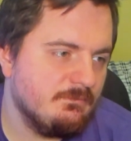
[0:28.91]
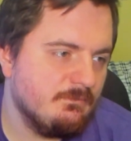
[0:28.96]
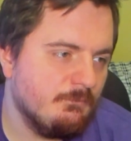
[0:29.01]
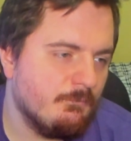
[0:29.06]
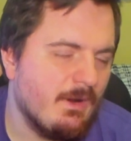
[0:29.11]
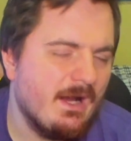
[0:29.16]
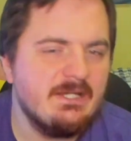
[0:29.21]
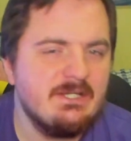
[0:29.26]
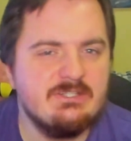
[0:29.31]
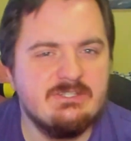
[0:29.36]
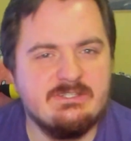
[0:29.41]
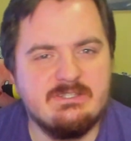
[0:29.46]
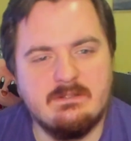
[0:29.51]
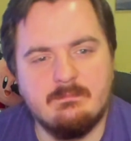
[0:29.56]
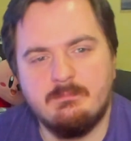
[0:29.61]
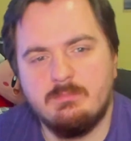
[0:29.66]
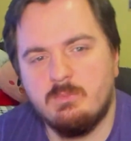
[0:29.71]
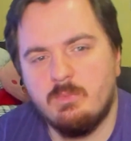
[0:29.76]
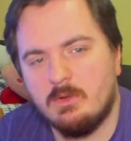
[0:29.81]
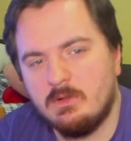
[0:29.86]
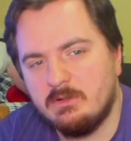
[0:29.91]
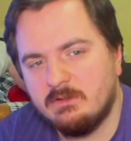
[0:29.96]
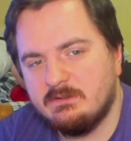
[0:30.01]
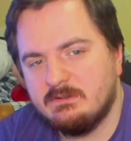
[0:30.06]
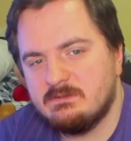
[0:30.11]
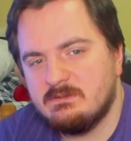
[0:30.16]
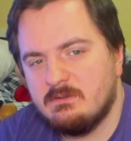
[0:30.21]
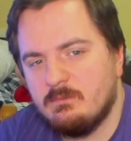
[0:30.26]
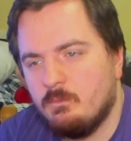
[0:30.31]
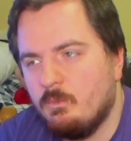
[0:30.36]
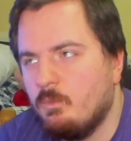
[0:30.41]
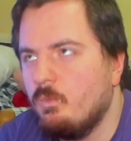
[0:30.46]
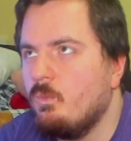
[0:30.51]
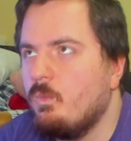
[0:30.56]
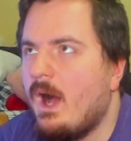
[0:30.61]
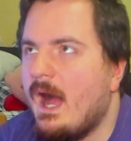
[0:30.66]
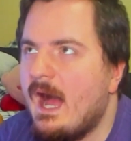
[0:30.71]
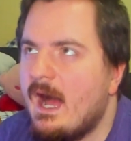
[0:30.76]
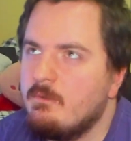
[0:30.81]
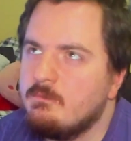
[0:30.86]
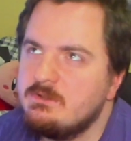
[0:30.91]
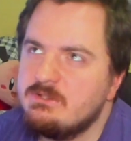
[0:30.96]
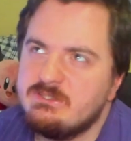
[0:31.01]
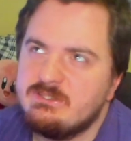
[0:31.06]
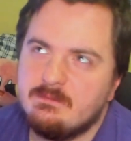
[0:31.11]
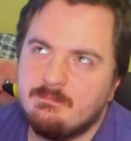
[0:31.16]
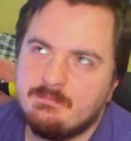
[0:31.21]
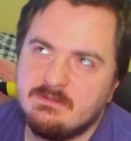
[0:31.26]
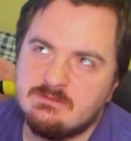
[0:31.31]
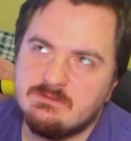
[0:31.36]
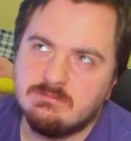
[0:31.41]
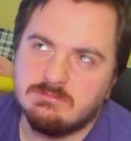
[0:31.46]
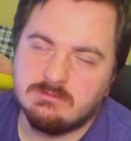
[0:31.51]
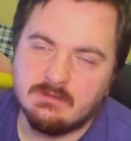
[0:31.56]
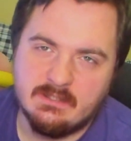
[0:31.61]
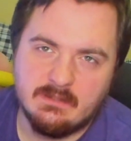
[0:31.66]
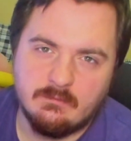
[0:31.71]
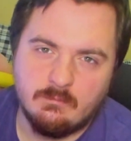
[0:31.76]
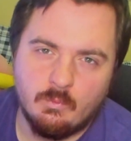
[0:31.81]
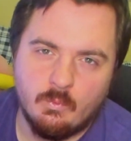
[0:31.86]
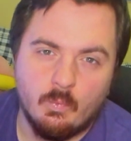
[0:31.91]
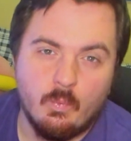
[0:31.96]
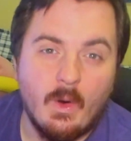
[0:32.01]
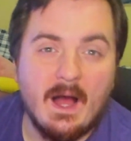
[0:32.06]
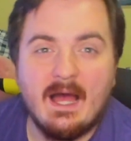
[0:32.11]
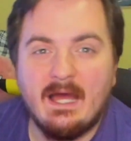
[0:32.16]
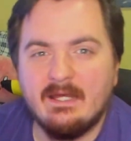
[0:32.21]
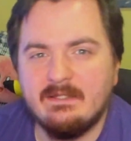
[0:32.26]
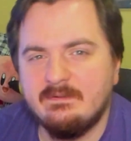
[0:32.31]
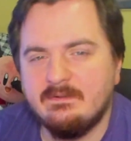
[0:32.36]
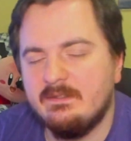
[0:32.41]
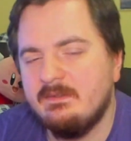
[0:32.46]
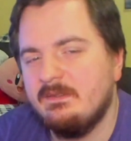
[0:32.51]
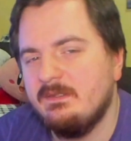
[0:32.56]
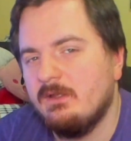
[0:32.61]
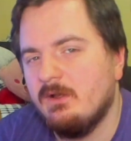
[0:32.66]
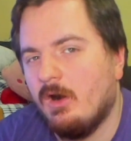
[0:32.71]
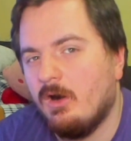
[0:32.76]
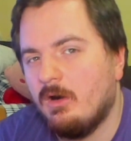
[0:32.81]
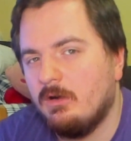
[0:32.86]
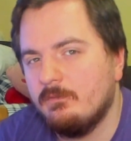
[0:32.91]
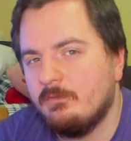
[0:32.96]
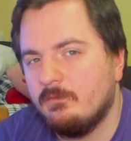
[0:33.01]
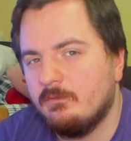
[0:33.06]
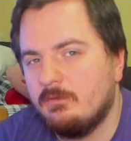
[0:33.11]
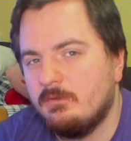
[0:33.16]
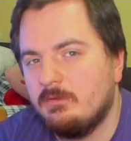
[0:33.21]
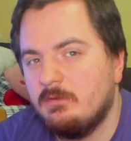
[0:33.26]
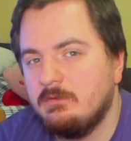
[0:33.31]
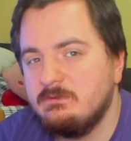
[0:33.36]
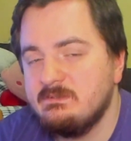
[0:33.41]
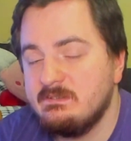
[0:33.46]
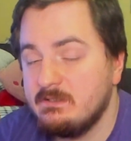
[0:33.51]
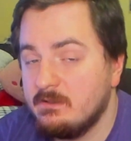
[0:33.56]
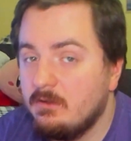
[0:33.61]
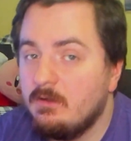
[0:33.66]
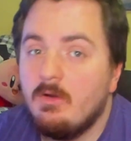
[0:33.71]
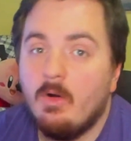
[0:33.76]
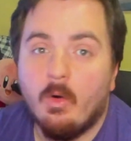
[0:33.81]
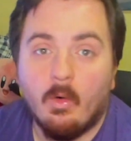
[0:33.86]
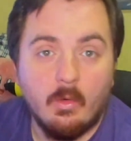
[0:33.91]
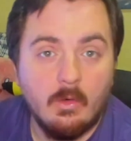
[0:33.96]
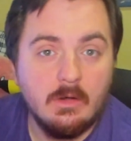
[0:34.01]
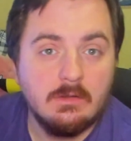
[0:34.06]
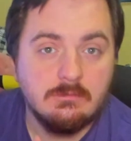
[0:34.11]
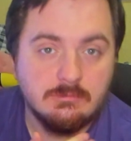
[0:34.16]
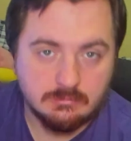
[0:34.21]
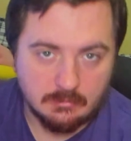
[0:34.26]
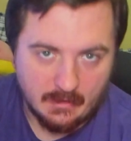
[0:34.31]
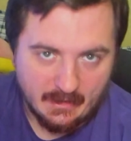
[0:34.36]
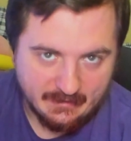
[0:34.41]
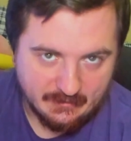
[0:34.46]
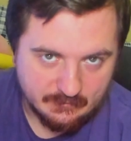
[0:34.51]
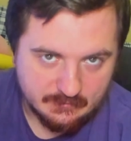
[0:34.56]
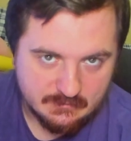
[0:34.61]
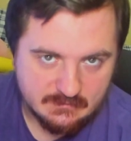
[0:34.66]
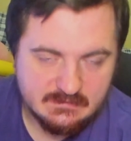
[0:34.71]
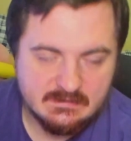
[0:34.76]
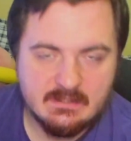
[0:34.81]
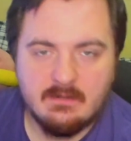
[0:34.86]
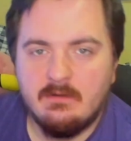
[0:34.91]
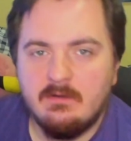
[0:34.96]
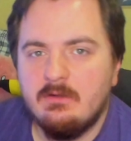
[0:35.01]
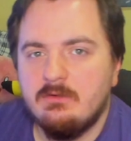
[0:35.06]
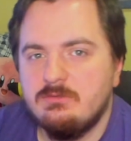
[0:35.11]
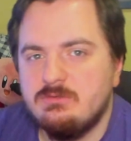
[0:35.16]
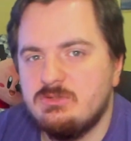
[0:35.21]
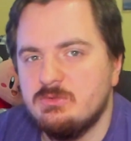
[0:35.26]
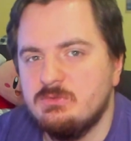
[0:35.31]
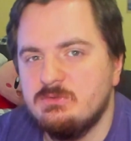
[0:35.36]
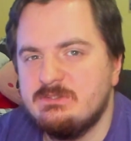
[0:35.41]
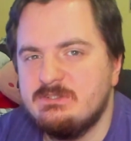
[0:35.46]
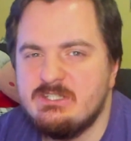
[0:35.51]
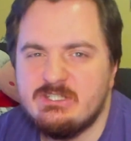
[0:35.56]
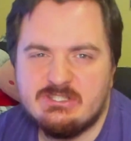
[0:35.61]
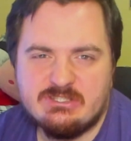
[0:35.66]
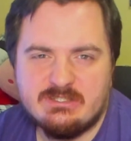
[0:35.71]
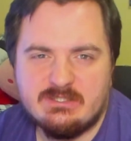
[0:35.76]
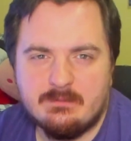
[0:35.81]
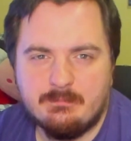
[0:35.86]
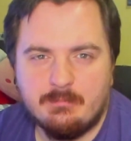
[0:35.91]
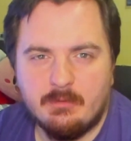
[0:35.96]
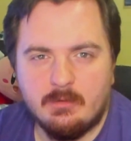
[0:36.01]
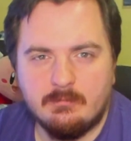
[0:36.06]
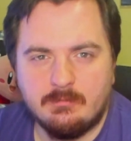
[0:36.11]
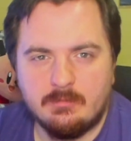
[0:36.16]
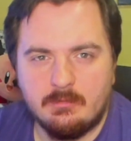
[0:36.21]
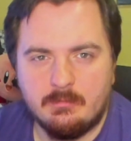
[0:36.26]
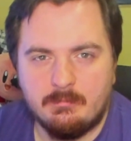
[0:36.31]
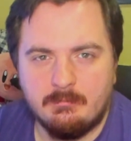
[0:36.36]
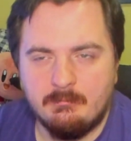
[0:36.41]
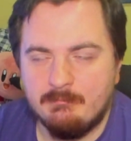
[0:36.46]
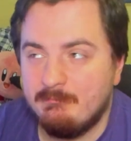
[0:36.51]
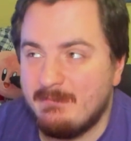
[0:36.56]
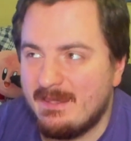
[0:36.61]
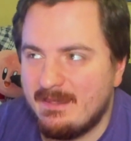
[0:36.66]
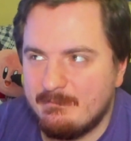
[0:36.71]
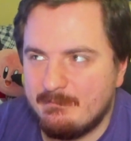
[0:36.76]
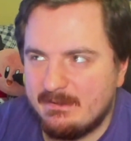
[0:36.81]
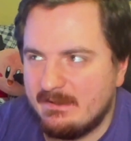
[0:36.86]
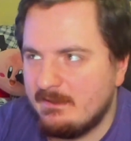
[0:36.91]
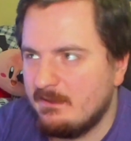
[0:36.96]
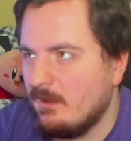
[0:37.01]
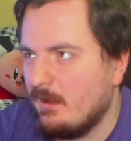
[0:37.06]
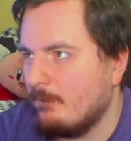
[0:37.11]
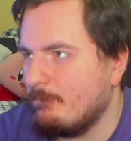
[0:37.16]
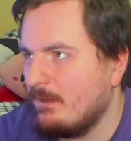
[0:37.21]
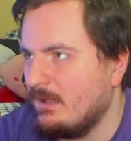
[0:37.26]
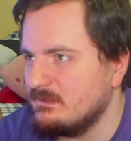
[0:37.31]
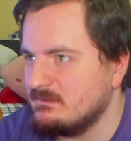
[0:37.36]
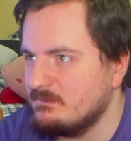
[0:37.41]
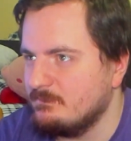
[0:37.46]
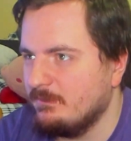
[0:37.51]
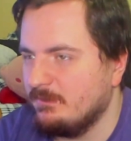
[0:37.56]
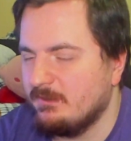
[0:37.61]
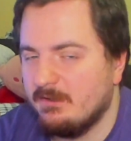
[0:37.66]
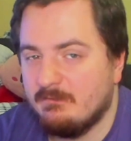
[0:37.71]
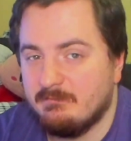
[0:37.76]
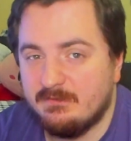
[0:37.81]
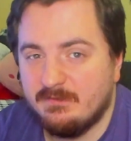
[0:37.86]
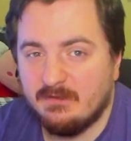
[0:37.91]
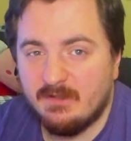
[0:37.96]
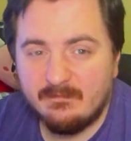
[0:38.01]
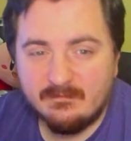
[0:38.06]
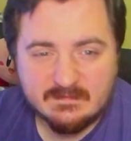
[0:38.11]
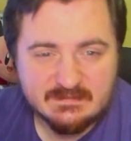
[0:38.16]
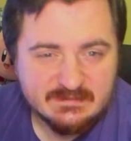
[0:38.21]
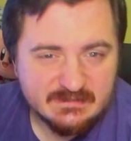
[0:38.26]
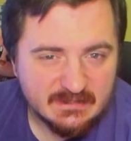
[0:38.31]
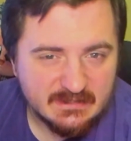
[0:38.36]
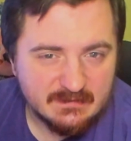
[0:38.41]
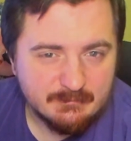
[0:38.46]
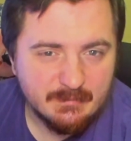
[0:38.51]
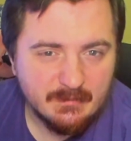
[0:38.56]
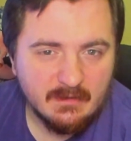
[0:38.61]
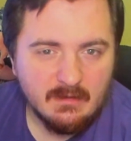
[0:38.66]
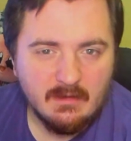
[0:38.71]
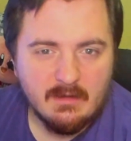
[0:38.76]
Why a ship works, how a ship is written, why did the authors or writers choose this ship over maybe a possibility of another ship.